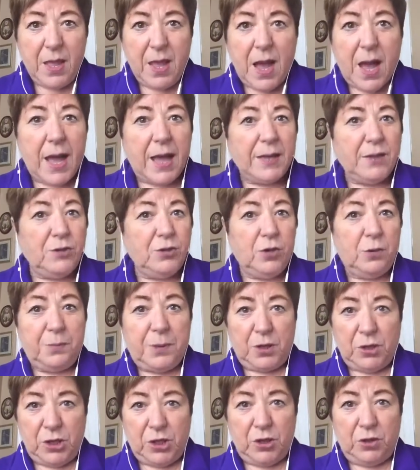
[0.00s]
I don't know
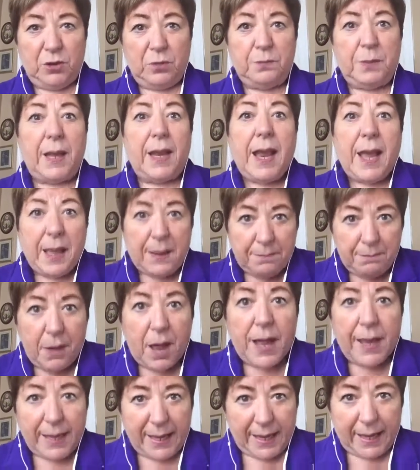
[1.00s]
about you, but at
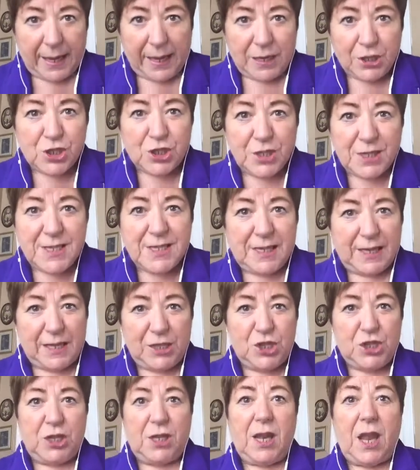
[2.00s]
my age and
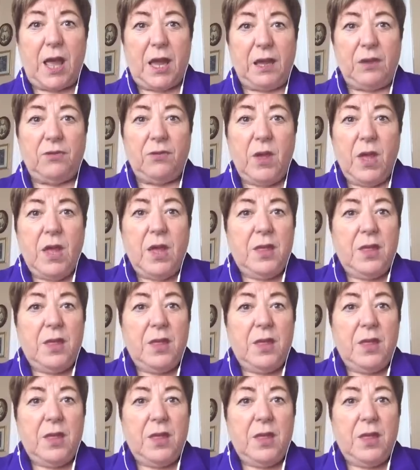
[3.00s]
stage in life,